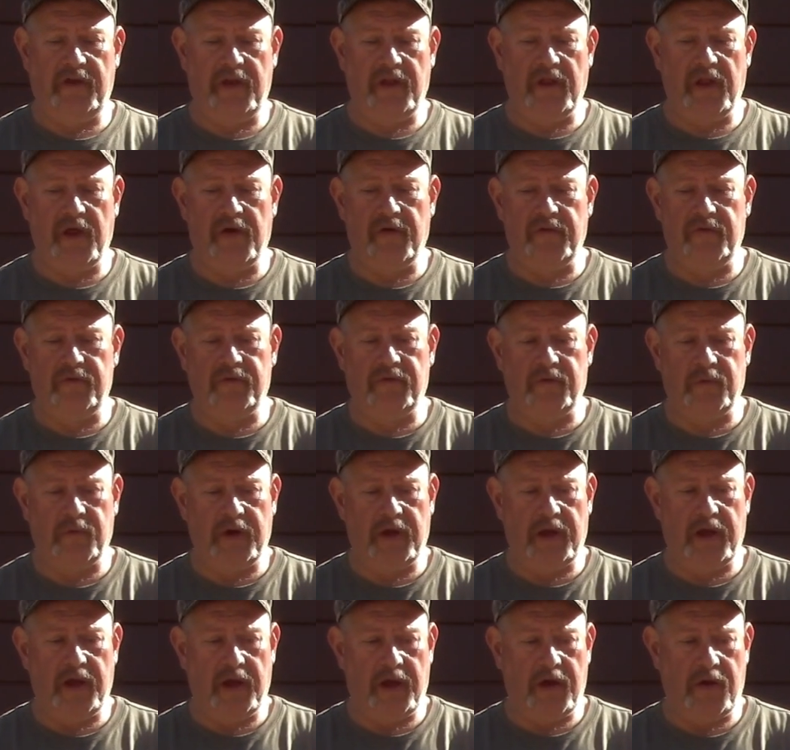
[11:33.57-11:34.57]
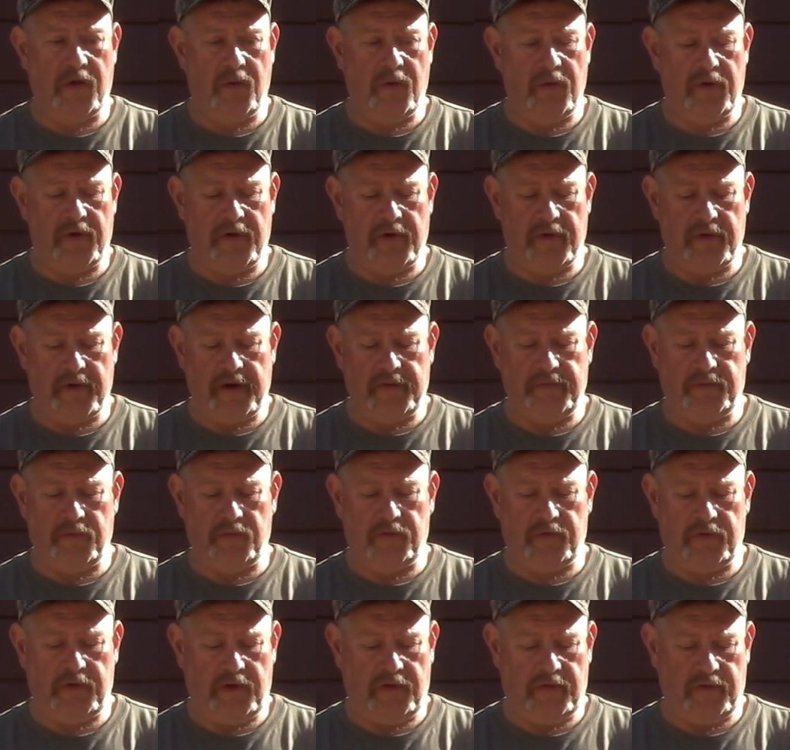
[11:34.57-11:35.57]
When it was cold
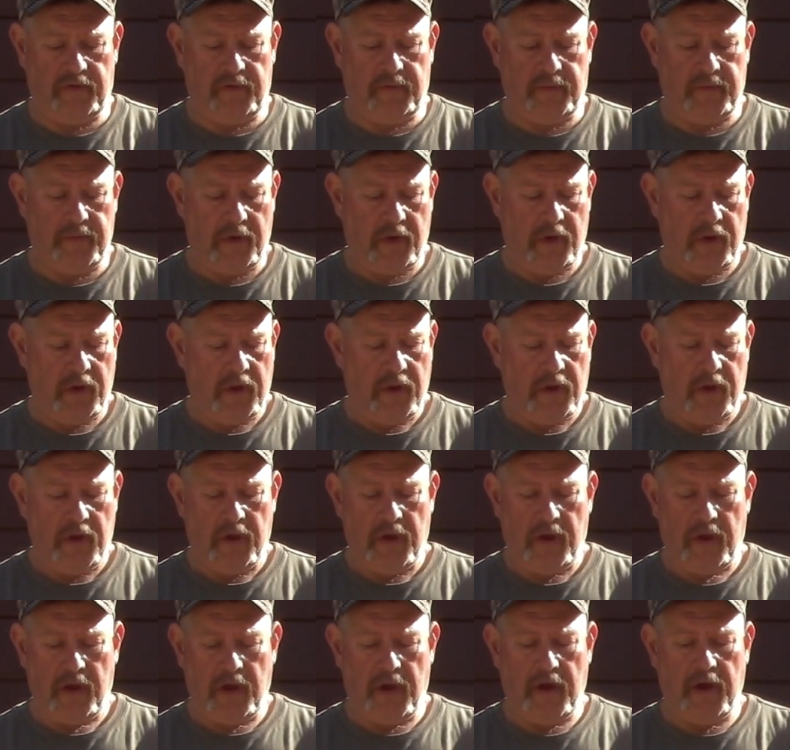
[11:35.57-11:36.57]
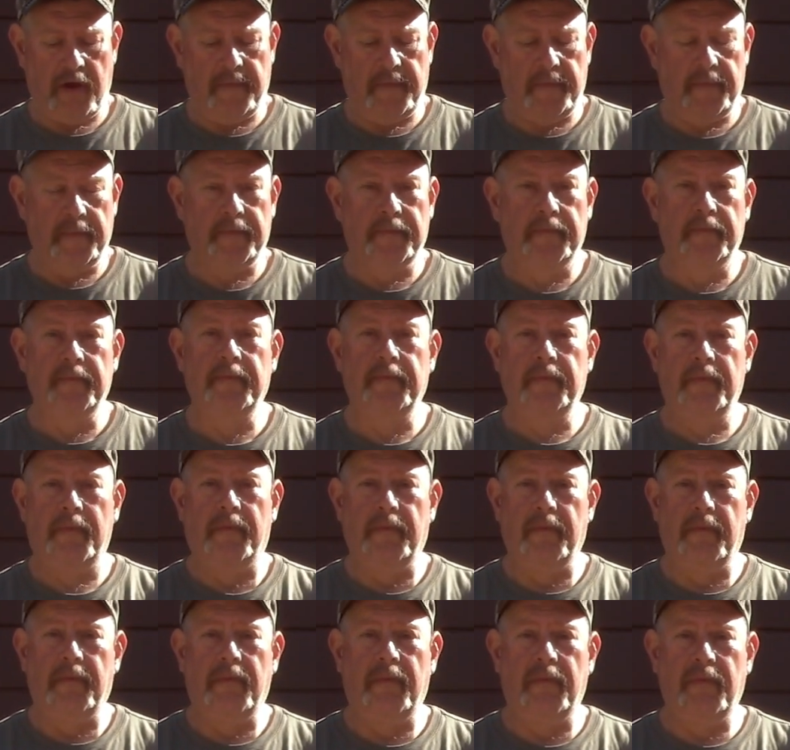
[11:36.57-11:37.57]
out in archery, keep my fingers warm.
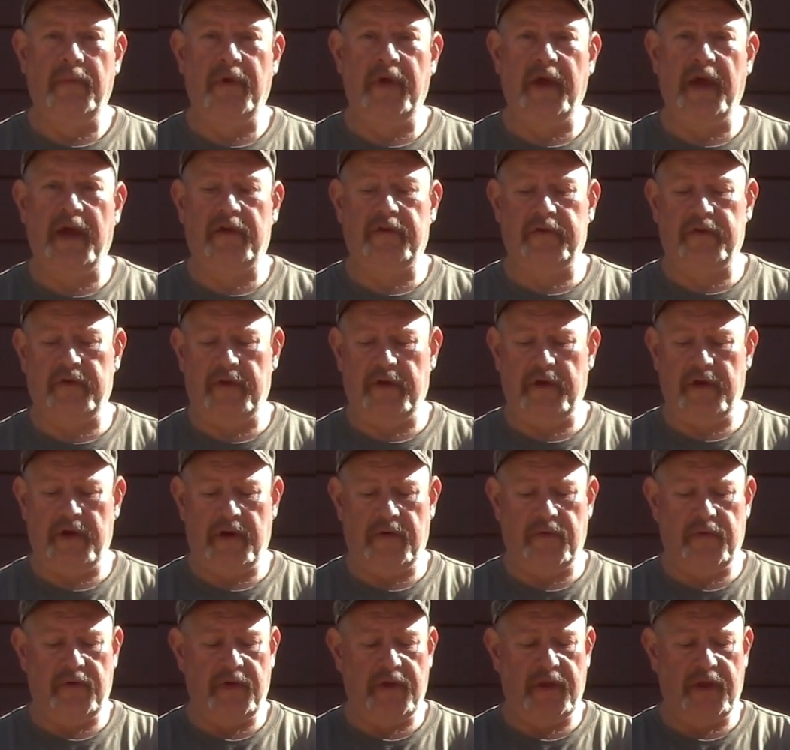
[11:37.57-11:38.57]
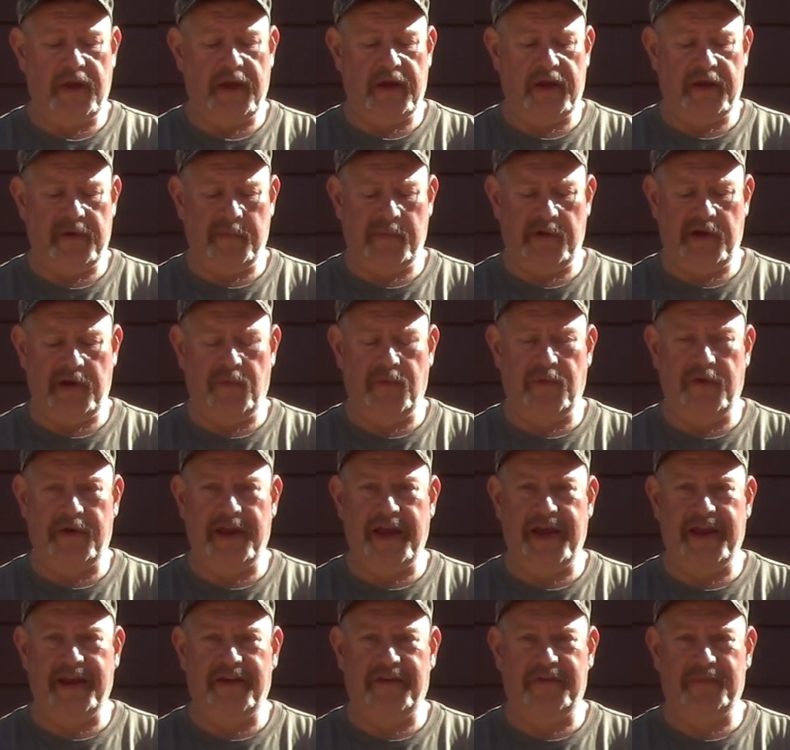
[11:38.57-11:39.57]
When it really got cold, I used
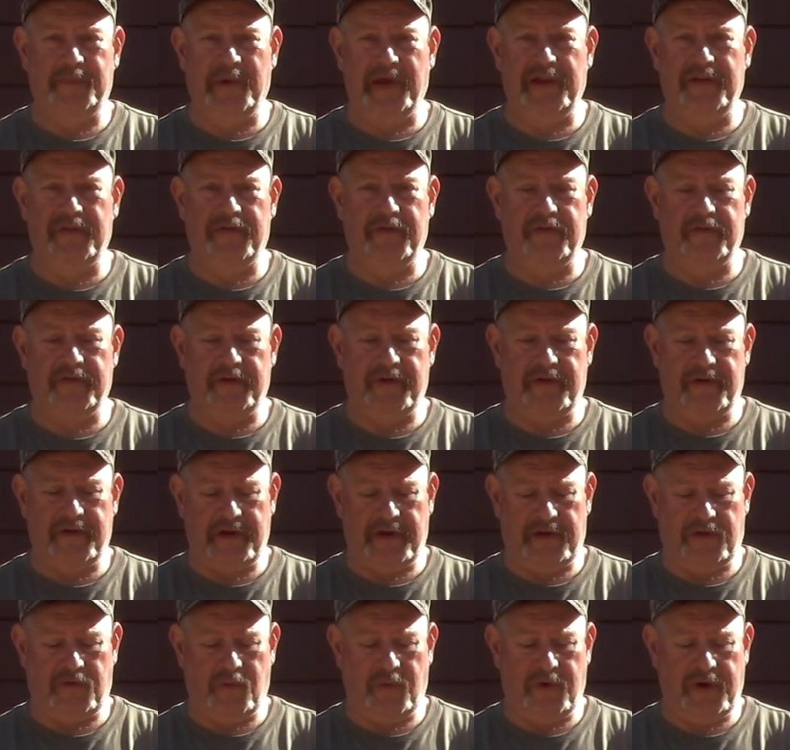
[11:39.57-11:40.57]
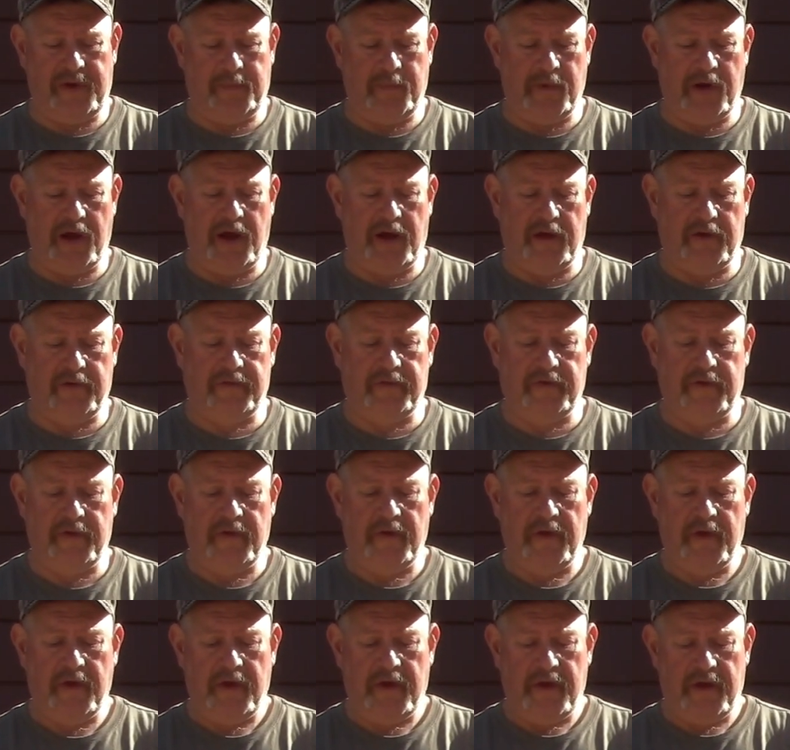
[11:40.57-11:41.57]
them as a liner glove for my heavy
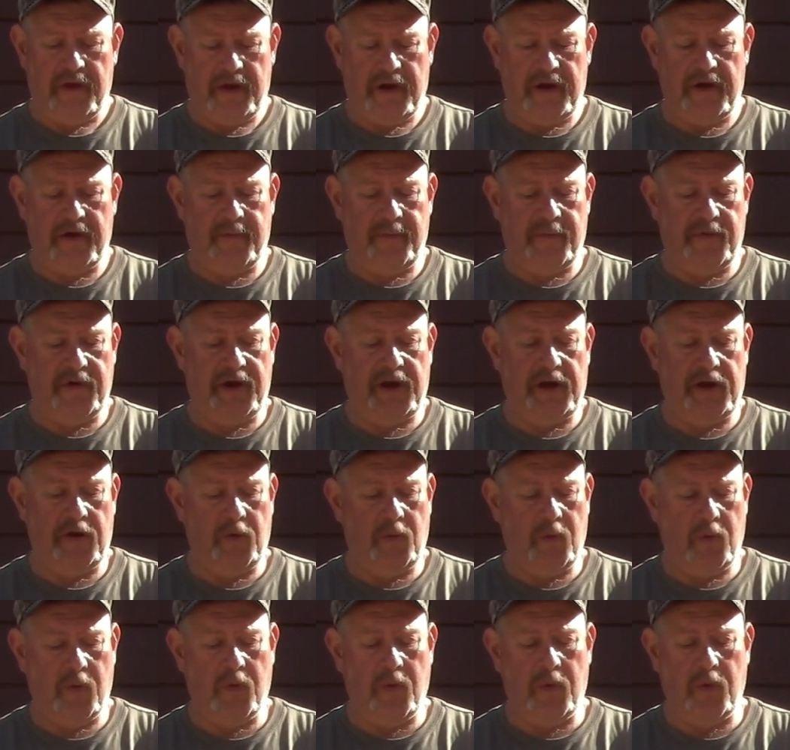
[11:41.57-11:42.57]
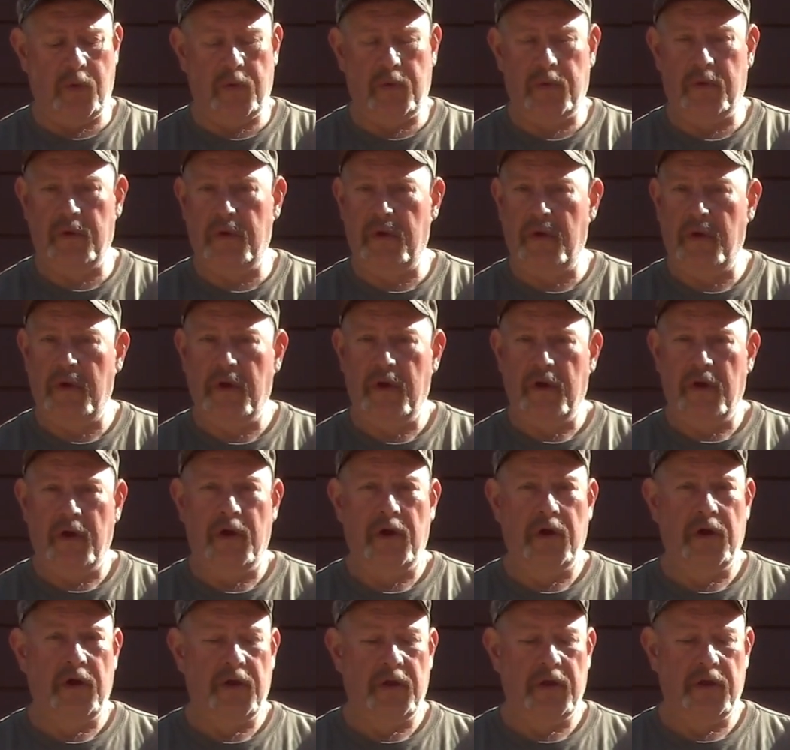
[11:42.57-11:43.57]
gloves. They were
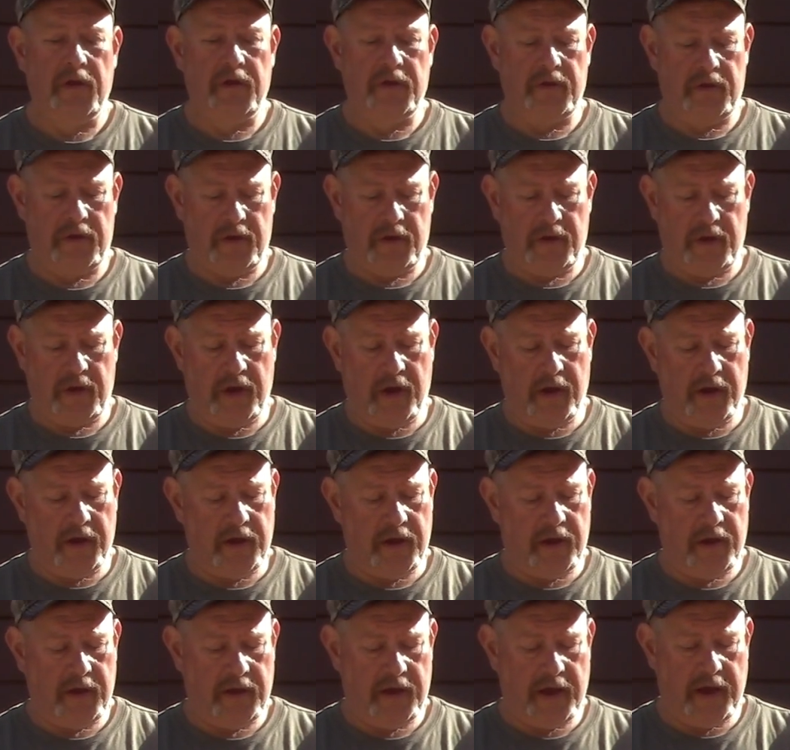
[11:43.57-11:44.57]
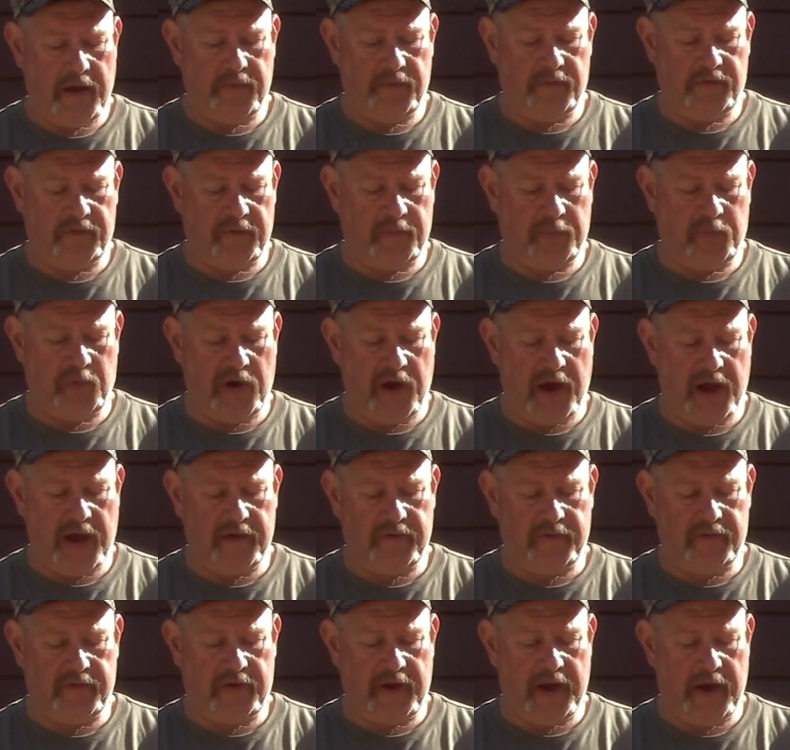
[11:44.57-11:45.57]
super, super glove, and they
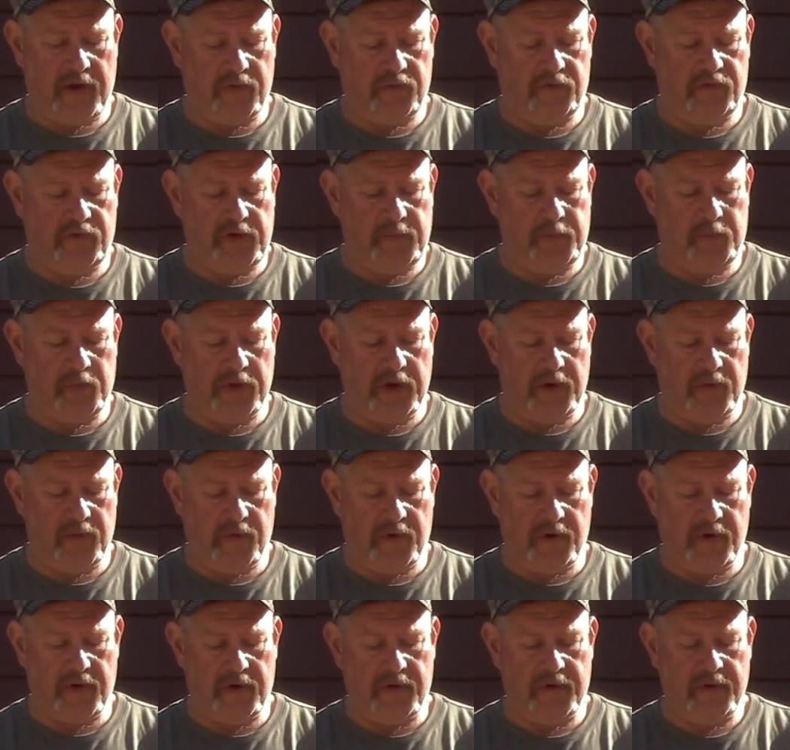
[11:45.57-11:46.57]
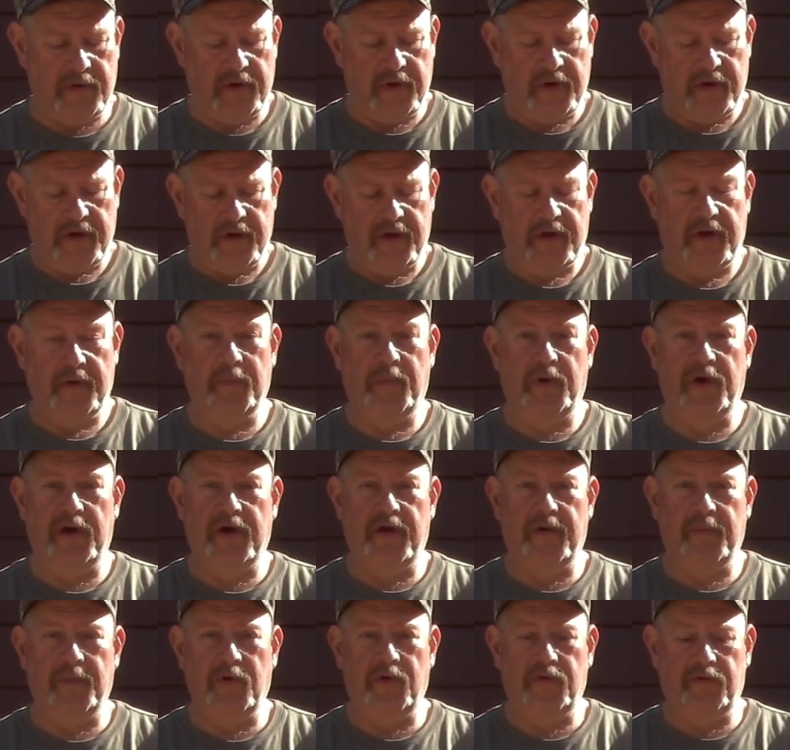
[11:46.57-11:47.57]
were relatively cheap. They're only like
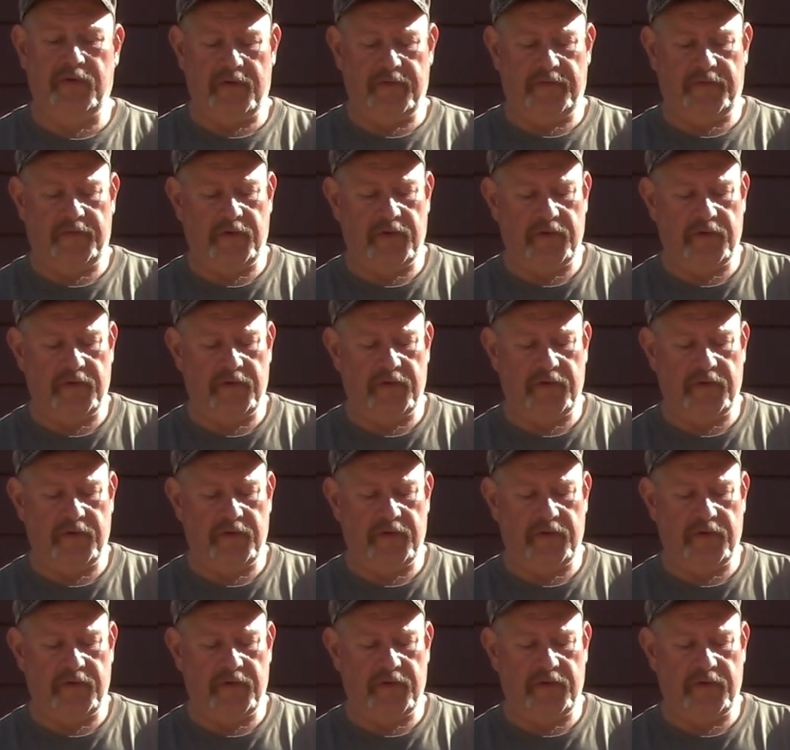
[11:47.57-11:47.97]
$20.